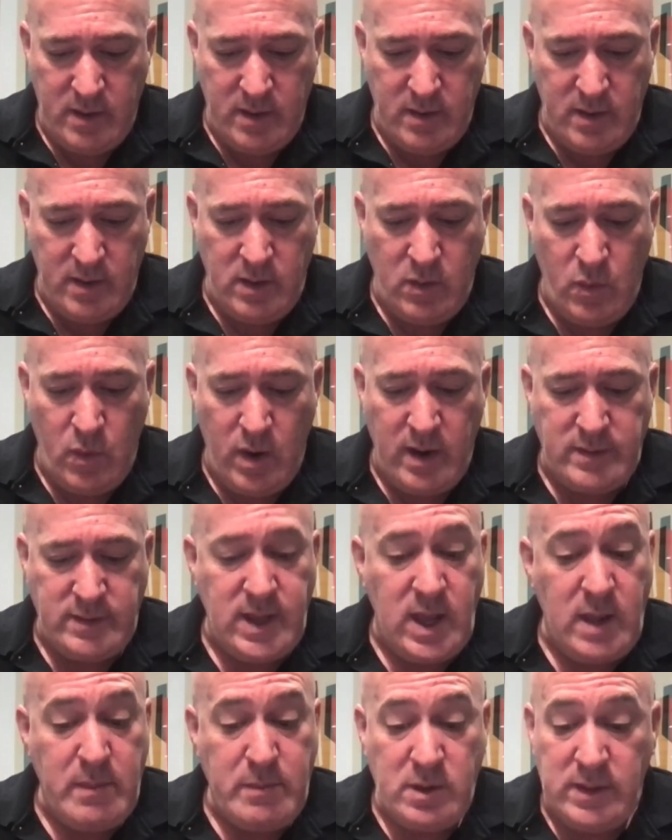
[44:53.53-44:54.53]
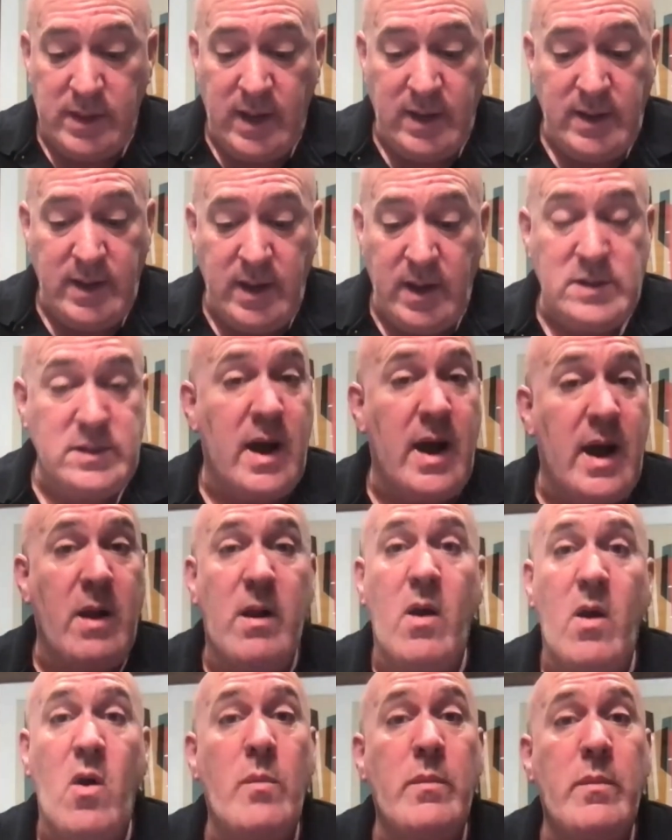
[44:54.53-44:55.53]
You want to deep clean the entire
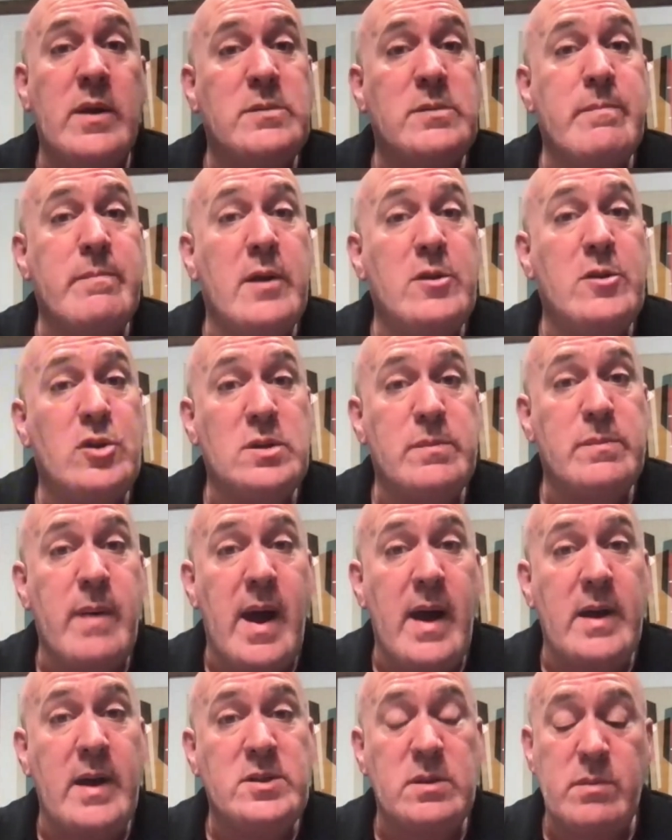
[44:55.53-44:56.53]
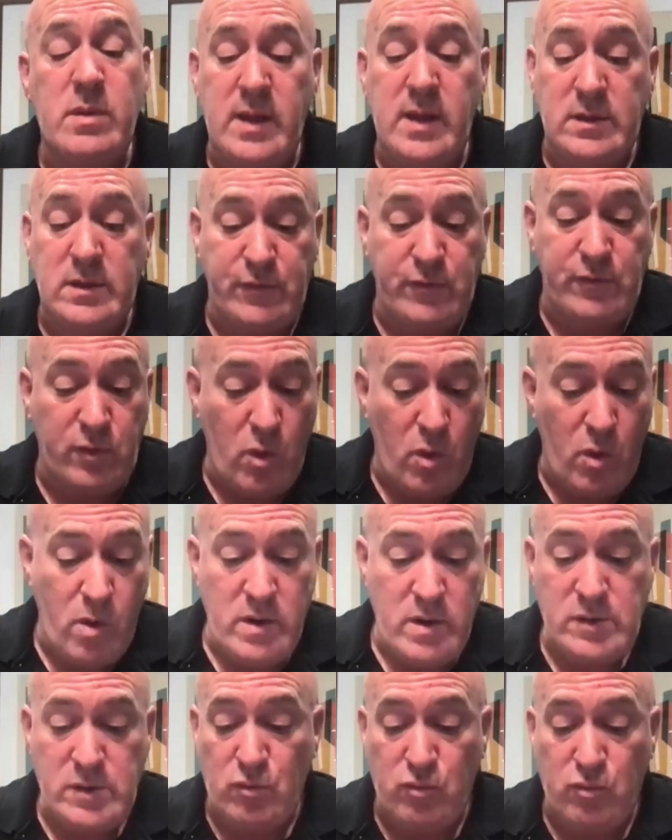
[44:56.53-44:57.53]
home as much as possible. That's
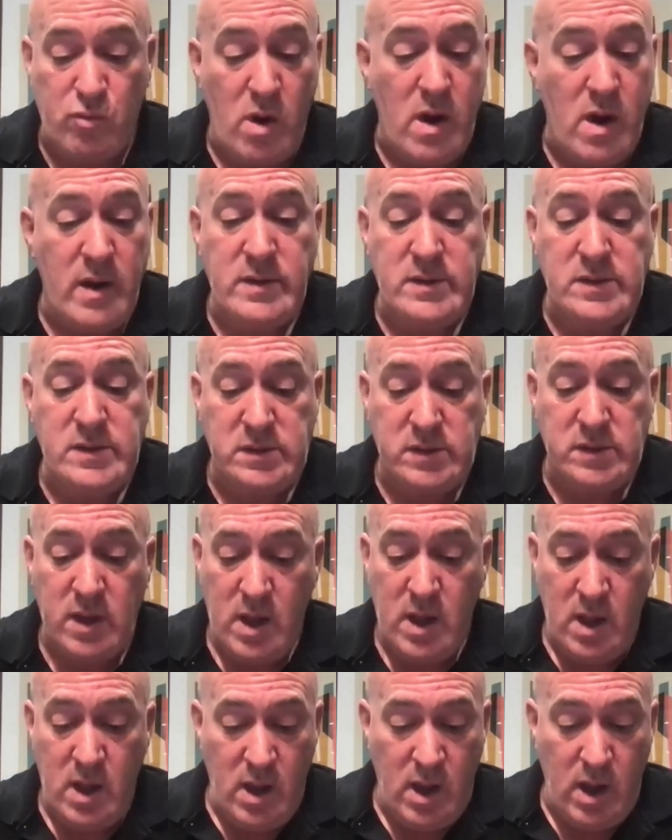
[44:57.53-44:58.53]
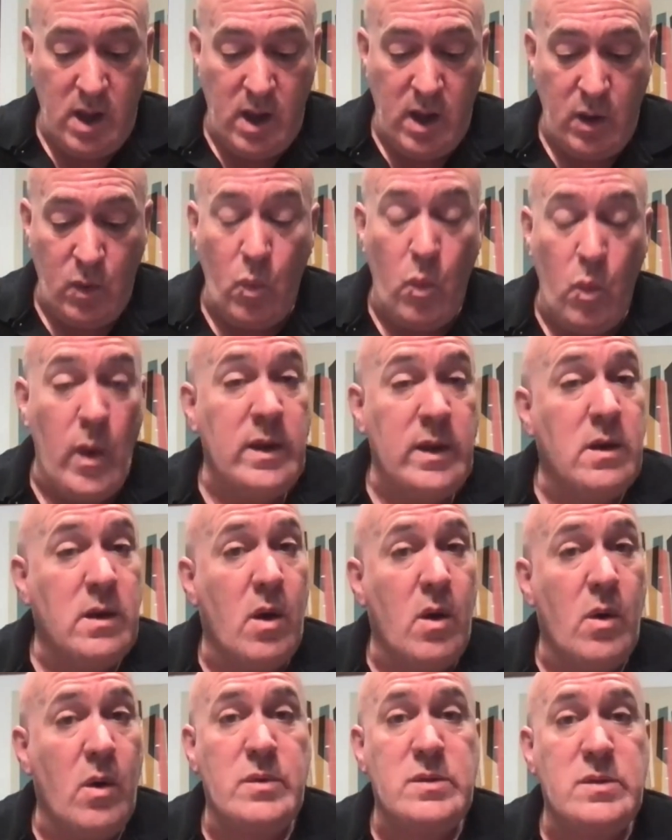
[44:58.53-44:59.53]
floors, rugs,
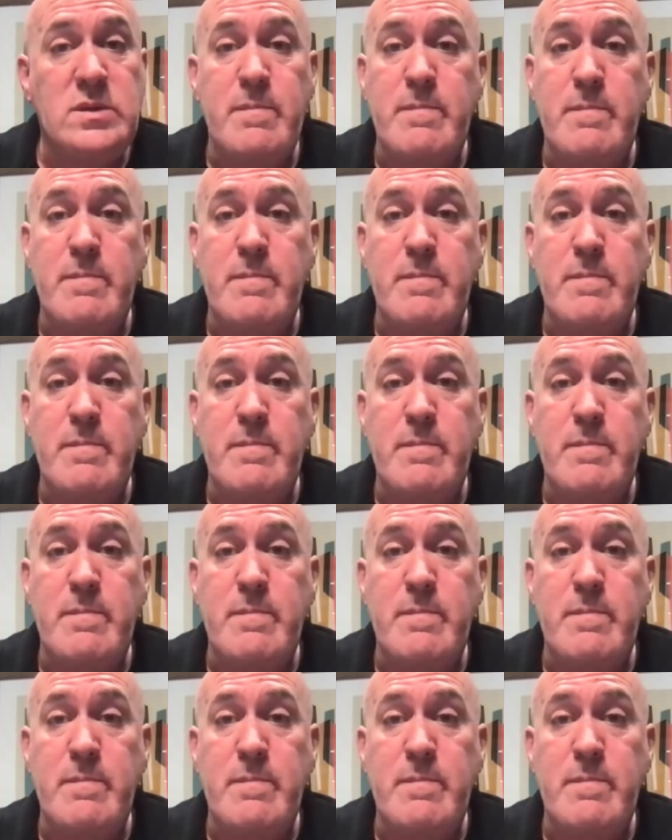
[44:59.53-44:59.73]
windows,